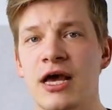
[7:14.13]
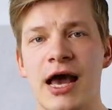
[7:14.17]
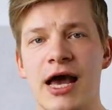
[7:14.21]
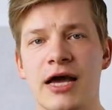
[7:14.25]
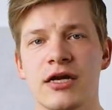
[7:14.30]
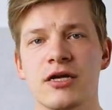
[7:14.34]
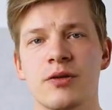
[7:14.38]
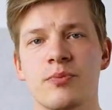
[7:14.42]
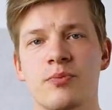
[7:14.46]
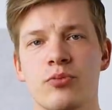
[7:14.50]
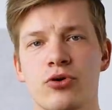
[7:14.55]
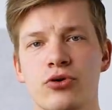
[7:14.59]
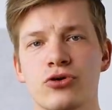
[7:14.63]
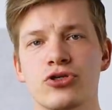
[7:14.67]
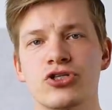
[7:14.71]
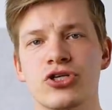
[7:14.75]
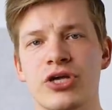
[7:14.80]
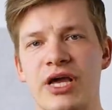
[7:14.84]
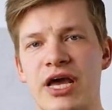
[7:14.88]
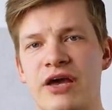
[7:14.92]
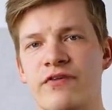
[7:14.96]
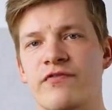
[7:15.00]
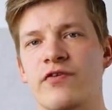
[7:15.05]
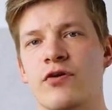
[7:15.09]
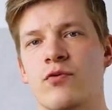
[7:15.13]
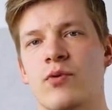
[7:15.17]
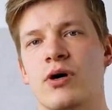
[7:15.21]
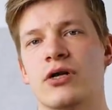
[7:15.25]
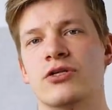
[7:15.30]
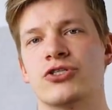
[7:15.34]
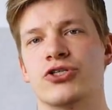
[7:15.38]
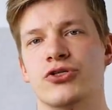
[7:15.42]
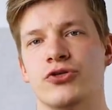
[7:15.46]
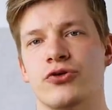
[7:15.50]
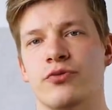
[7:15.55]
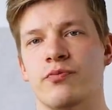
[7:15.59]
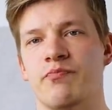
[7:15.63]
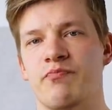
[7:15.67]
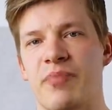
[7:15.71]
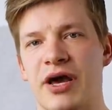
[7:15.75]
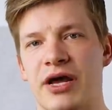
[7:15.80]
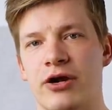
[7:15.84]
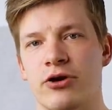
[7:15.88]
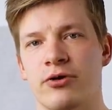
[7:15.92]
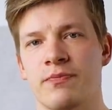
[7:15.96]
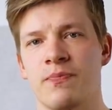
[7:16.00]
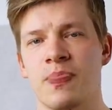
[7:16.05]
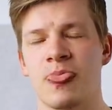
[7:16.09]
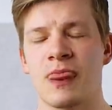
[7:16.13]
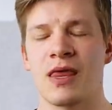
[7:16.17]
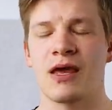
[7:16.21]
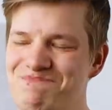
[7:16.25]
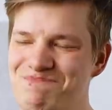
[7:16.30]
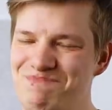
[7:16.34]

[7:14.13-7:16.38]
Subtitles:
and push everyone to do better.